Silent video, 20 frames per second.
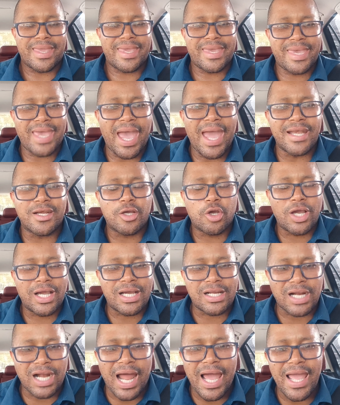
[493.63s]
can
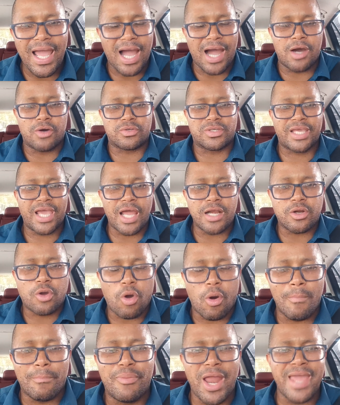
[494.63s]
cry out, can
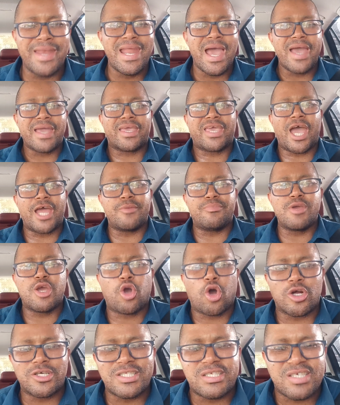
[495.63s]
complain, can be
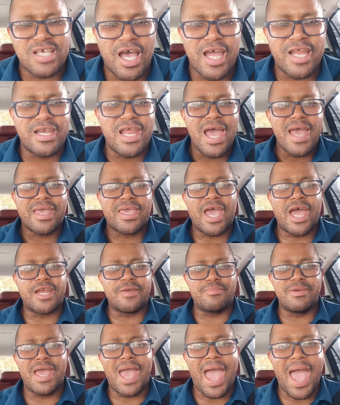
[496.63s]
concerned, can
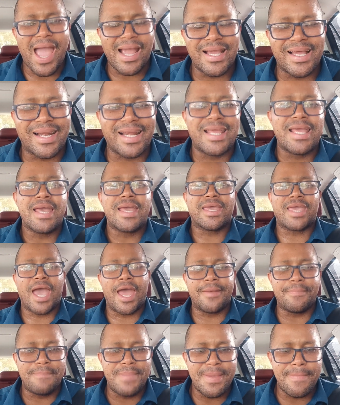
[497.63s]
be angry,
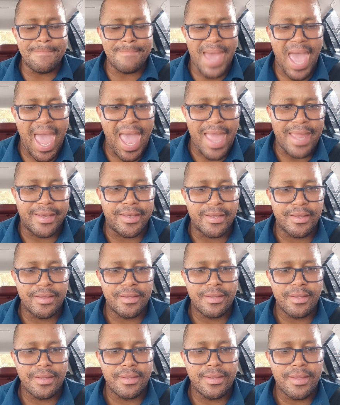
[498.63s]
can be mad.
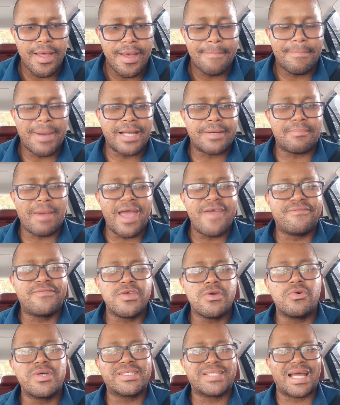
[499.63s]
But my
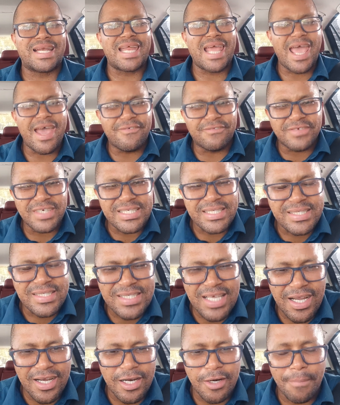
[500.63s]
view is that every
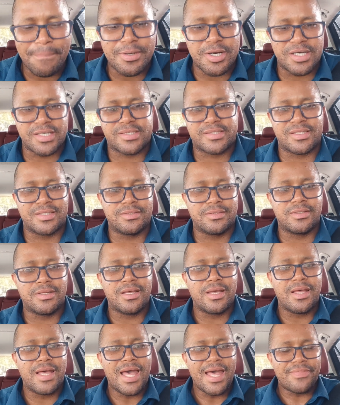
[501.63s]
single person
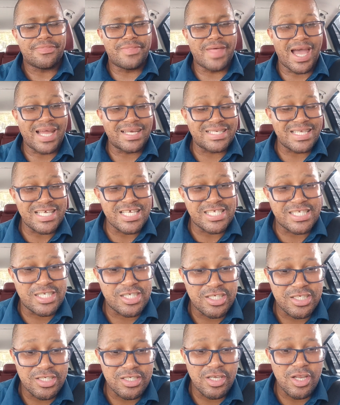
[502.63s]
that
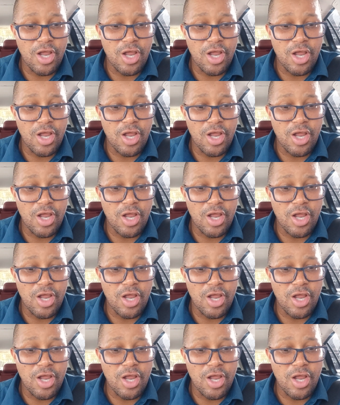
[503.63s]
is,